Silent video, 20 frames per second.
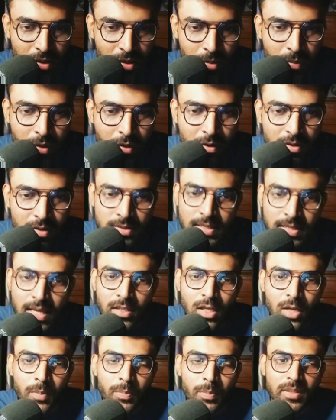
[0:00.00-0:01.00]
because that
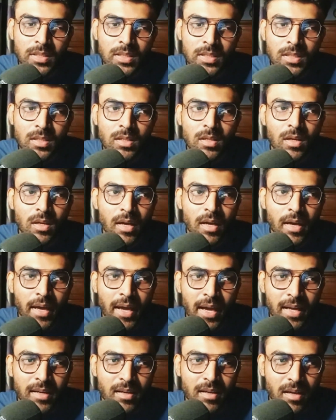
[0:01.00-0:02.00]
company
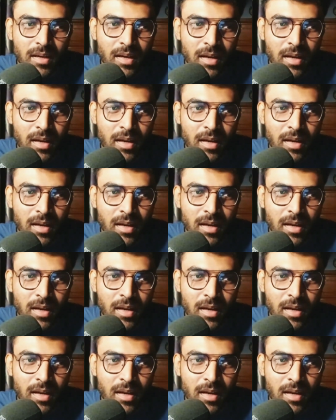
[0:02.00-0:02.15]
had